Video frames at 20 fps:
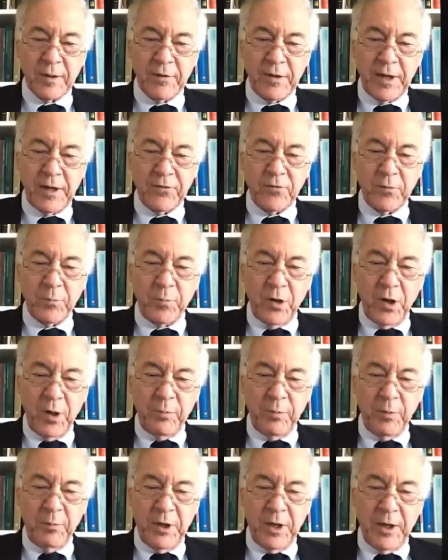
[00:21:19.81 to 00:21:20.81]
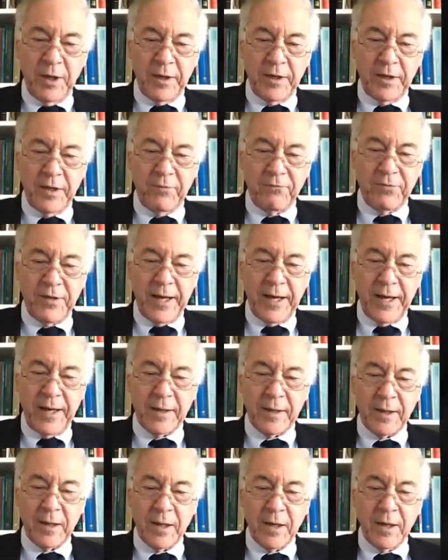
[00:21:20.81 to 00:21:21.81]
That's the probability of
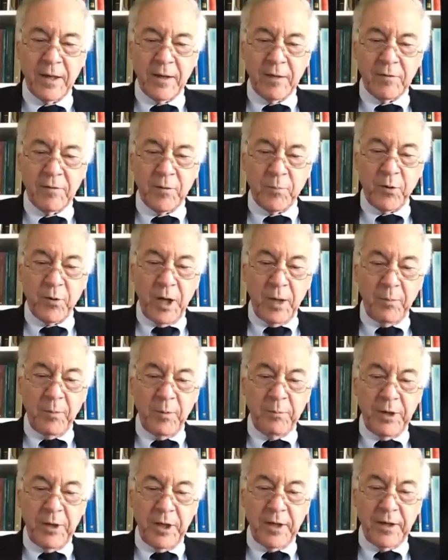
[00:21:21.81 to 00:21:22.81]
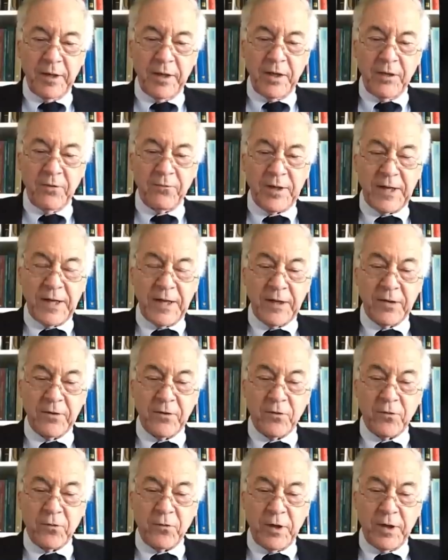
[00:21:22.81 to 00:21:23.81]
that. The probability of
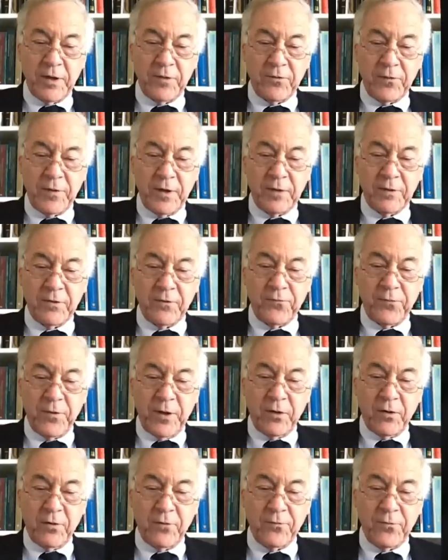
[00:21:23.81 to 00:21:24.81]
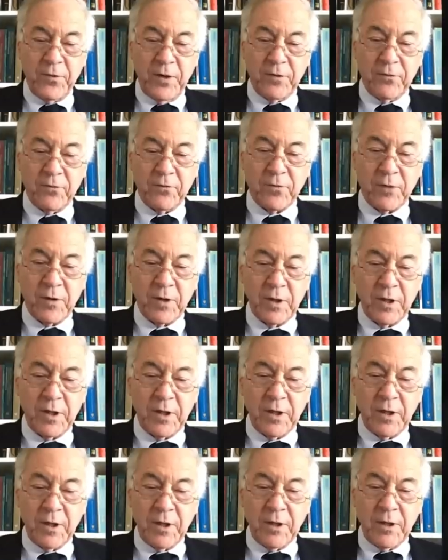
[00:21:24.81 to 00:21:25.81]
increasing the federal funds
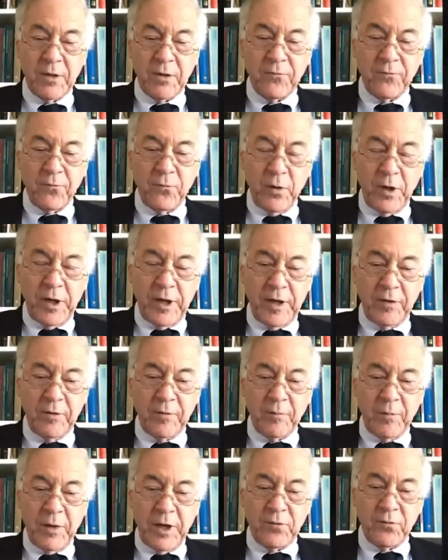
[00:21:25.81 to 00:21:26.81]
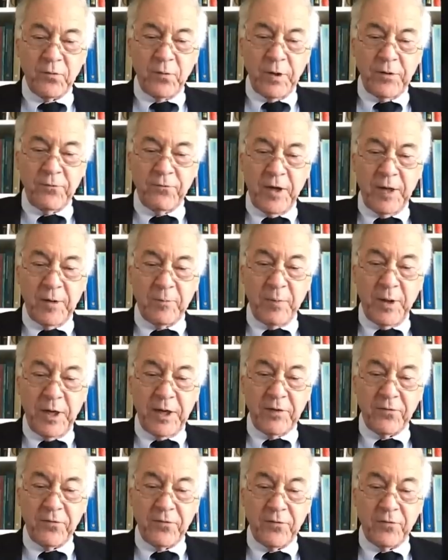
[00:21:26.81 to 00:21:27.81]
rate by 25
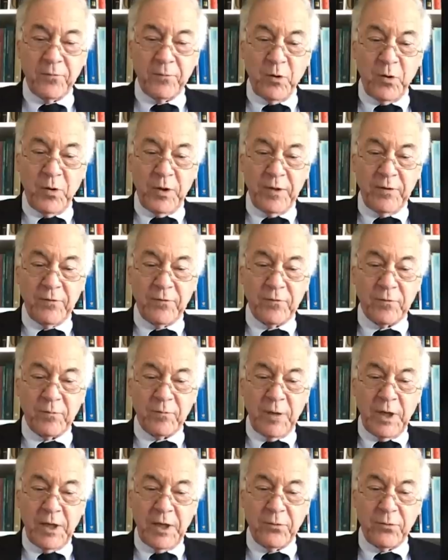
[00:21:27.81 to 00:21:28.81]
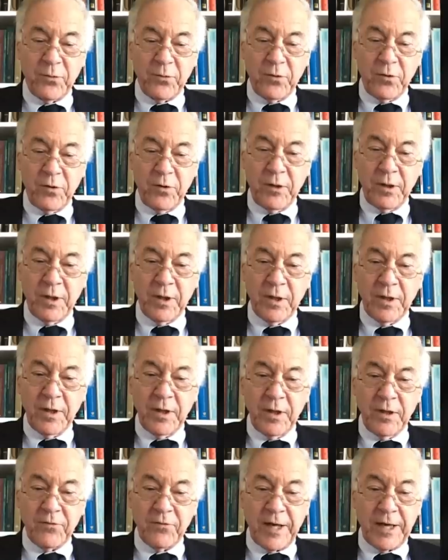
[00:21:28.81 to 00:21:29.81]
basis points May 3rd
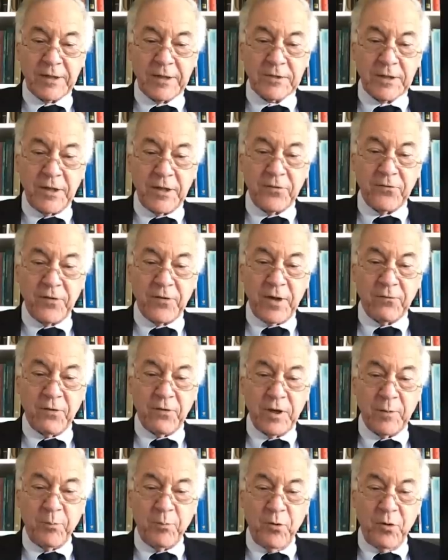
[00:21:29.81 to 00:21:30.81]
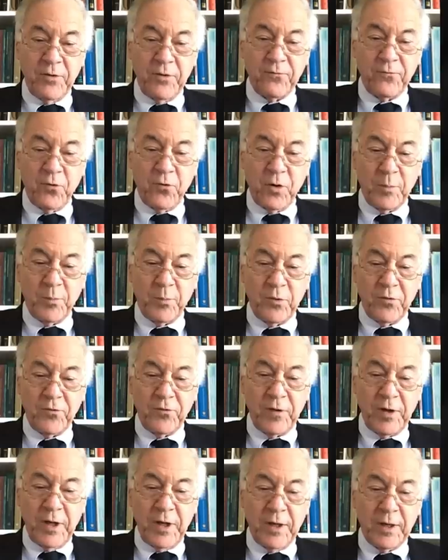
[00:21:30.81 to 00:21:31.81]
is actually
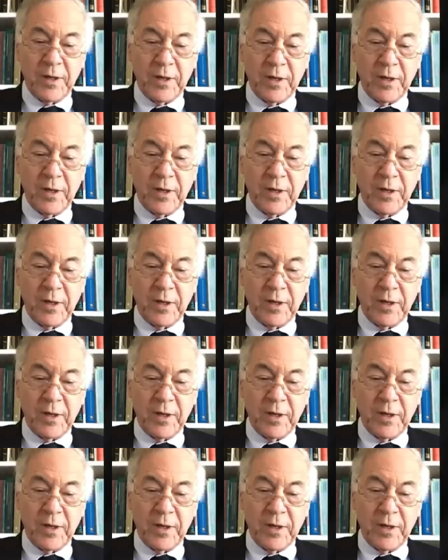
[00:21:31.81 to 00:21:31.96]
70.4%.